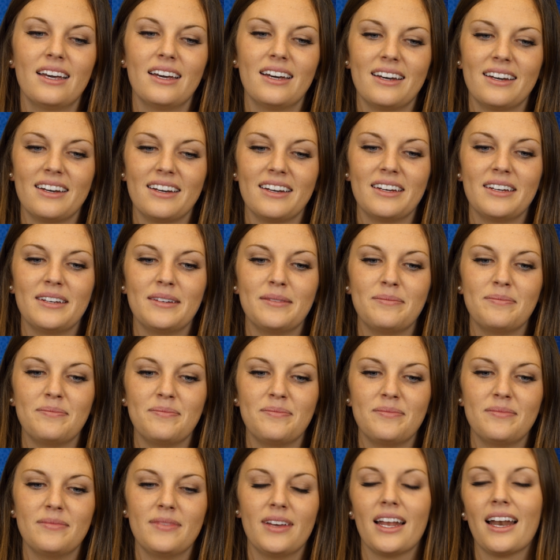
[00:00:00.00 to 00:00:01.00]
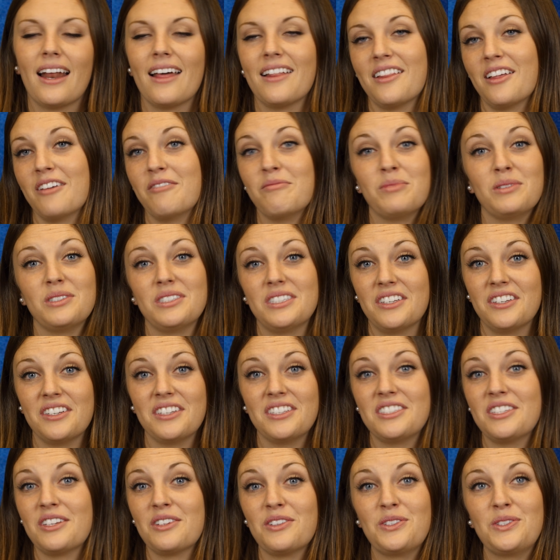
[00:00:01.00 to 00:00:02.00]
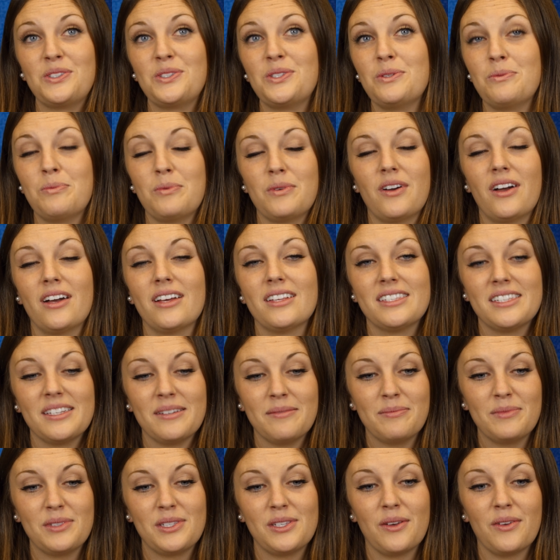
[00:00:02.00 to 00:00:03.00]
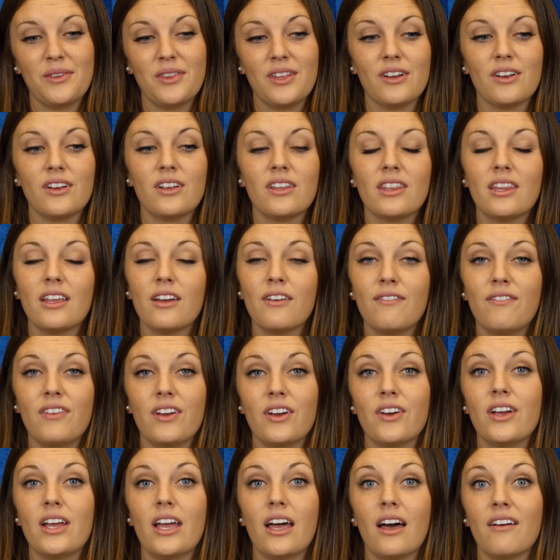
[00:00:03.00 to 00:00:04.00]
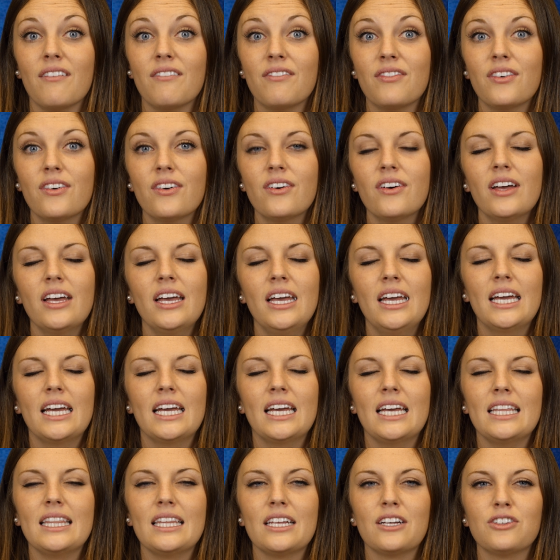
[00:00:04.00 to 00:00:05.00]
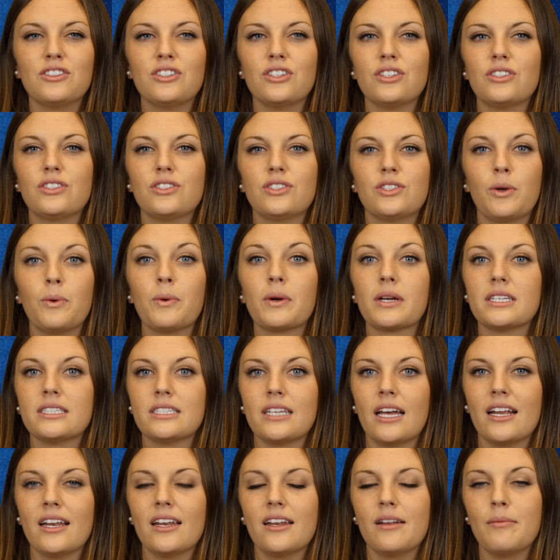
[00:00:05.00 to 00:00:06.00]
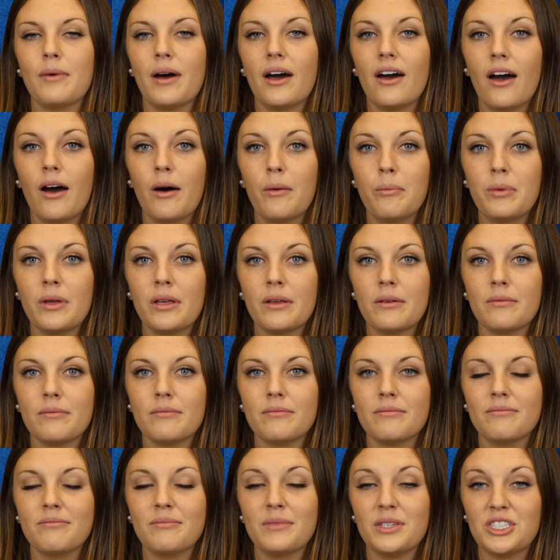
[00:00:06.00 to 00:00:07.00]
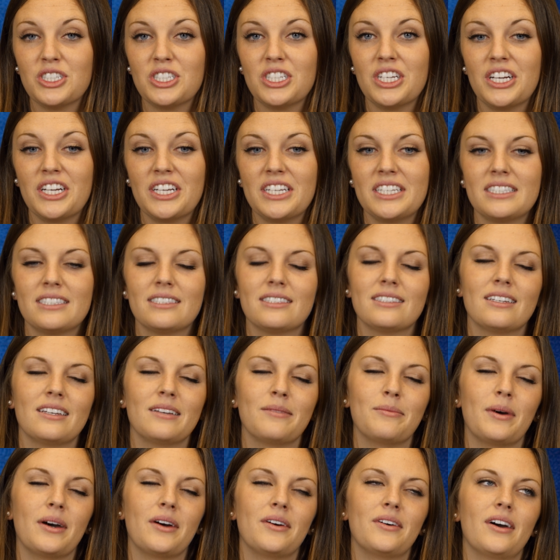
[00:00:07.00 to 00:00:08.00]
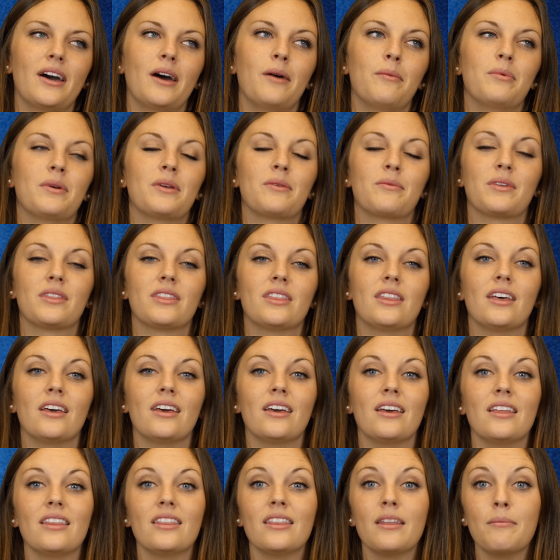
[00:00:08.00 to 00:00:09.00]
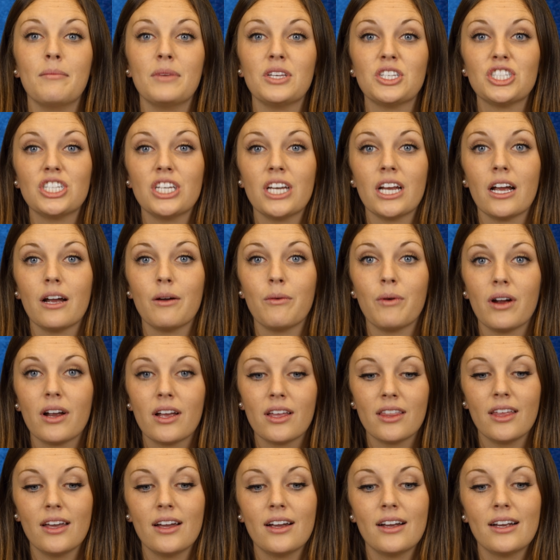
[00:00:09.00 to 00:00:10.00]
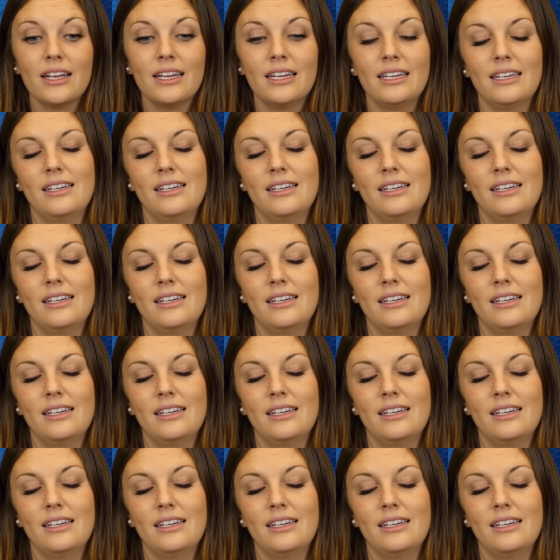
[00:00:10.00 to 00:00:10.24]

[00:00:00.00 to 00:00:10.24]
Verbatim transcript: Um, and I love Brazilians. They're super awesome. So they're they're very helpful, and they're just so excited about helping missionaries, about helping with the the missionary work there.